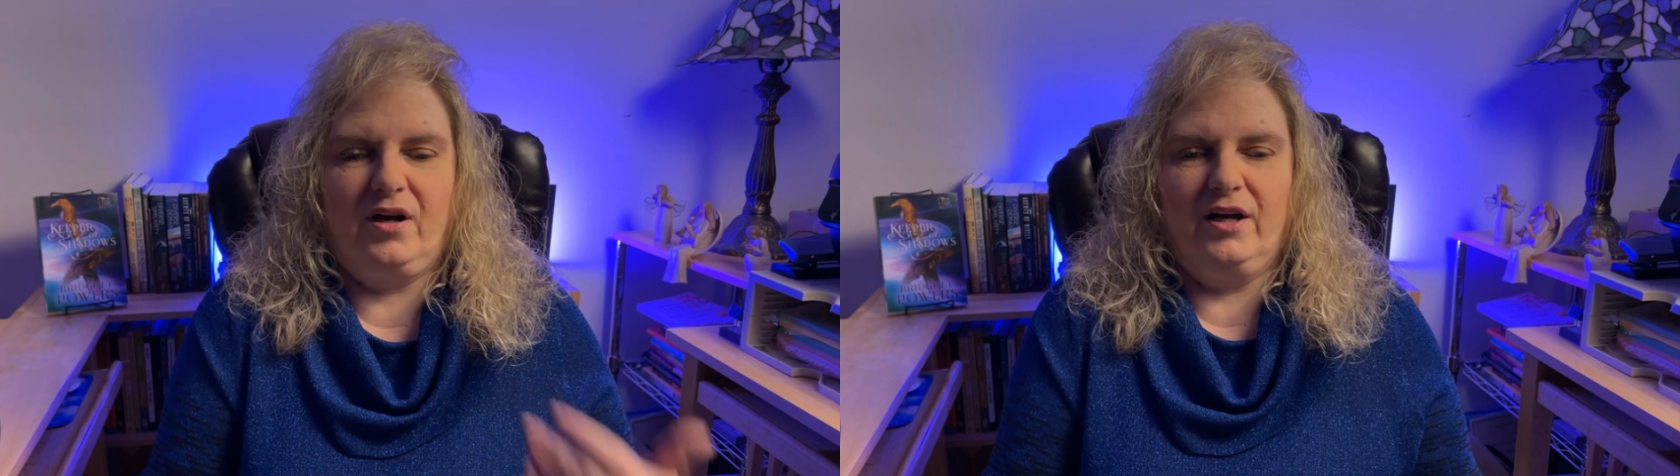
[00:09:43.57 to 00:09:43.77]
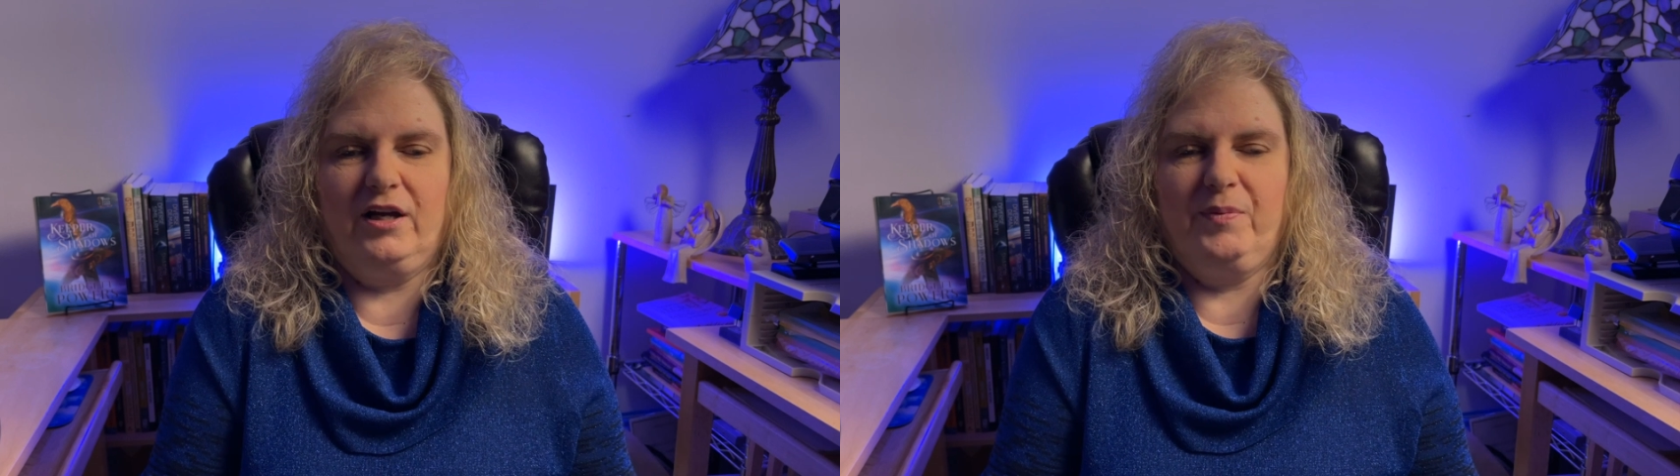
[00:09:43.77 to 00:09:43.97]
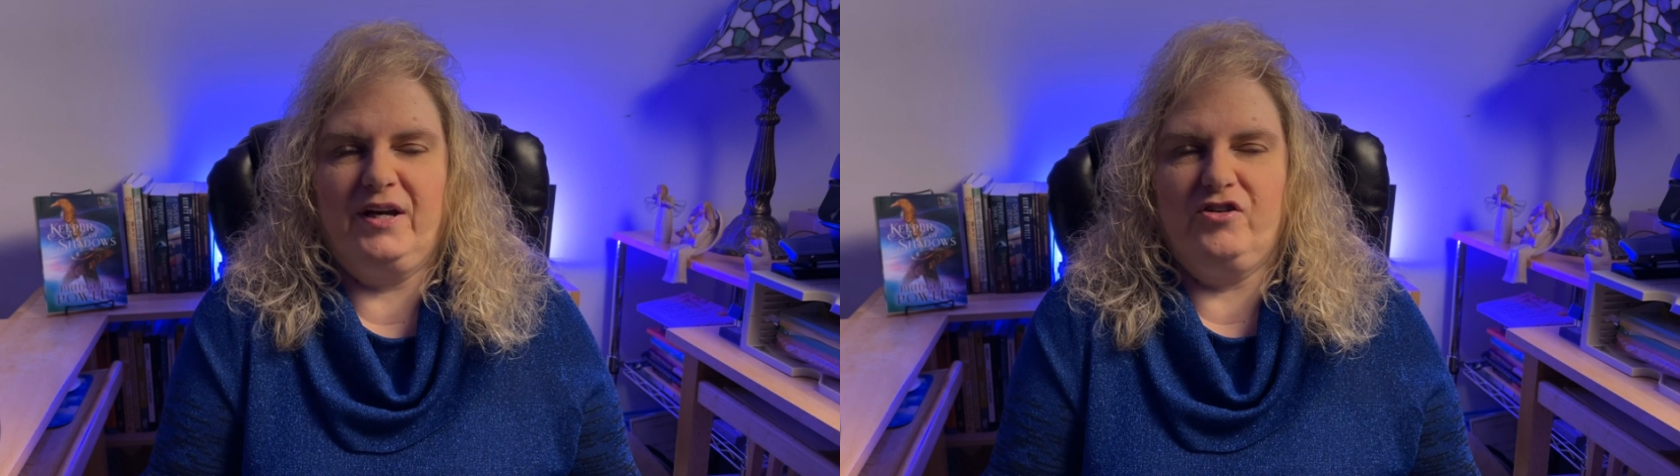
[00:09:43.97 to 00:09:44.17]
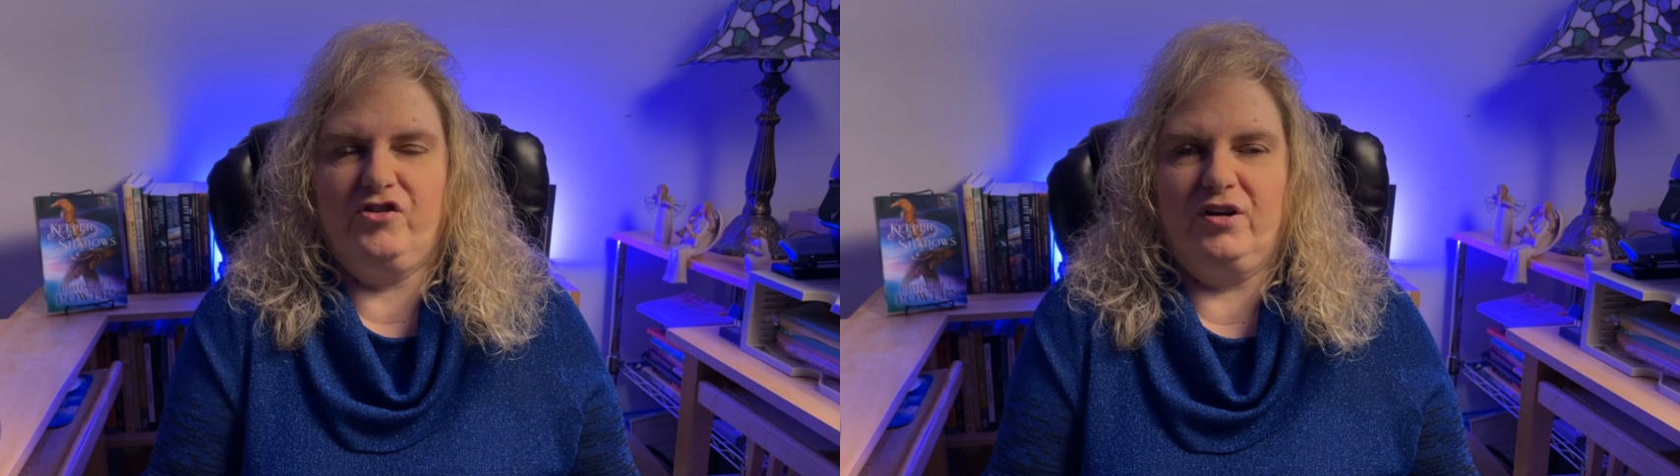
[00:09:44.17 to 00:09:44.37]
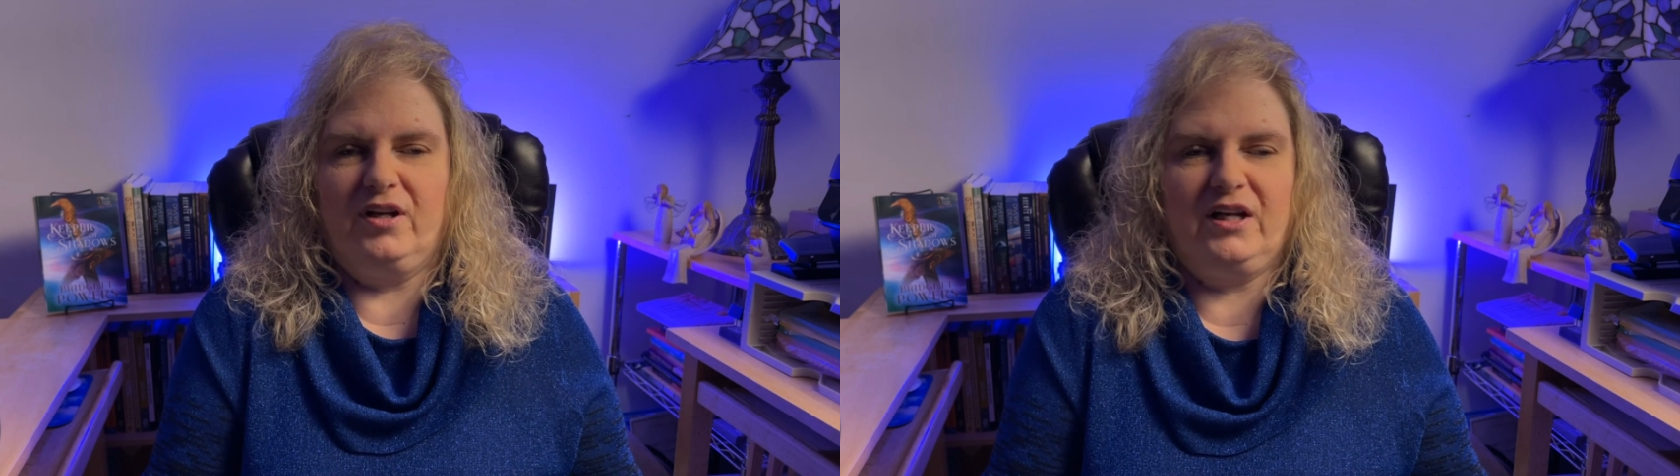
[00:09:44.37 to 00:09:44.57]

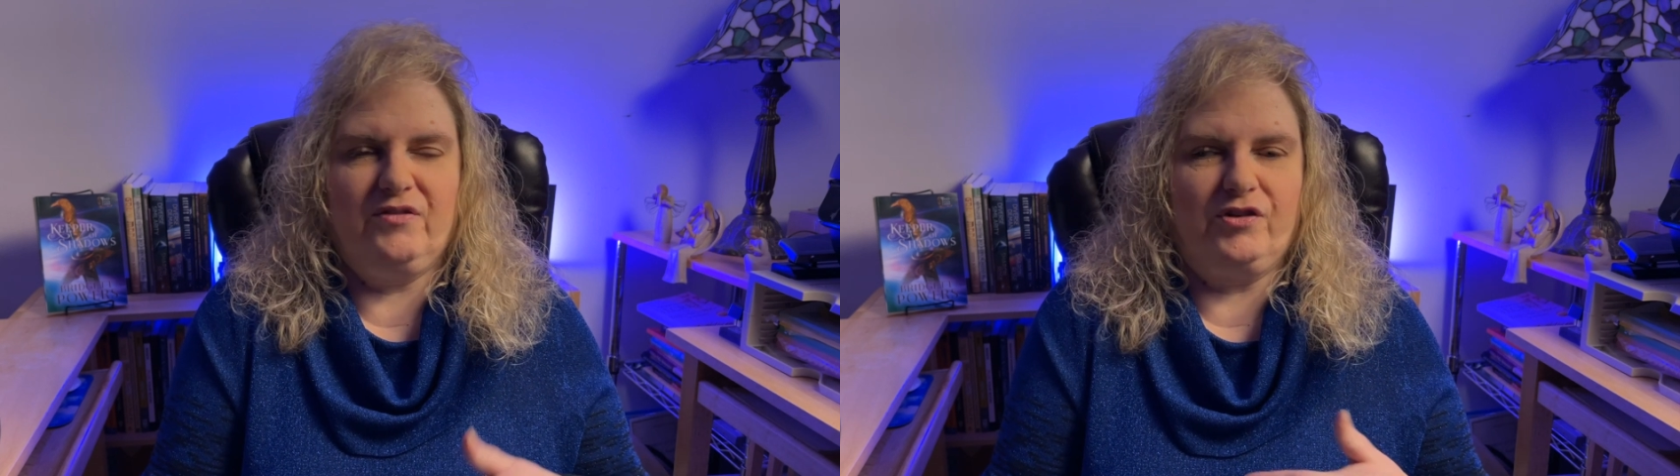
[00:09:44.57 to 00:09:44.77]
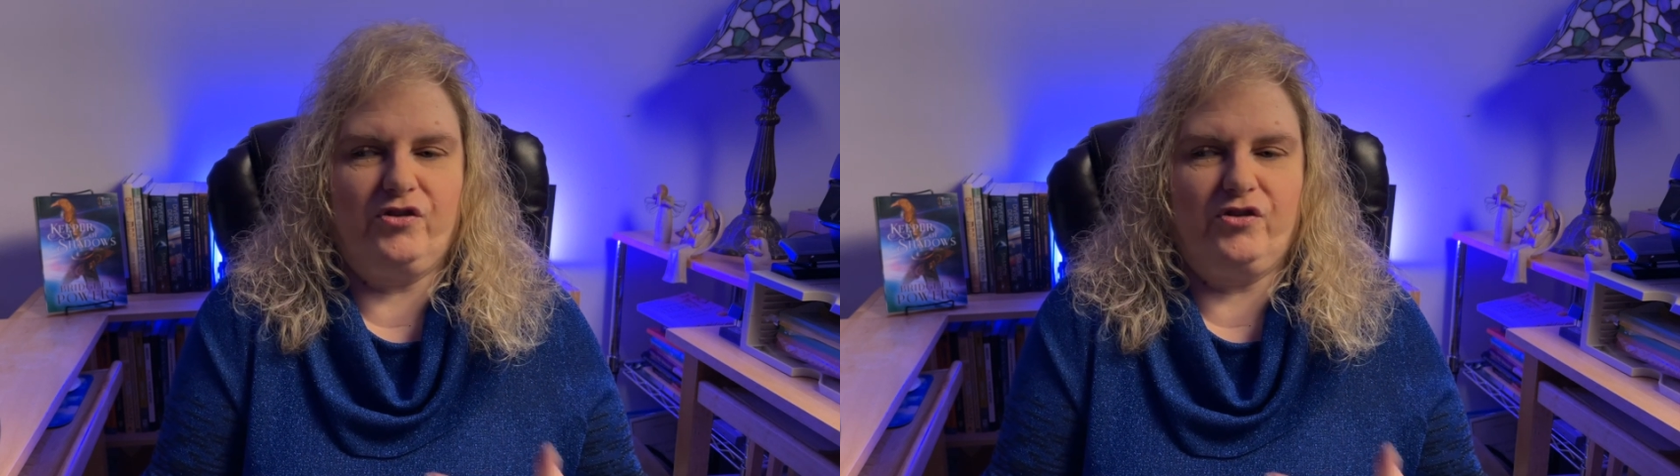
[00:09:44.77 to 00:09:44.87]
occupation and even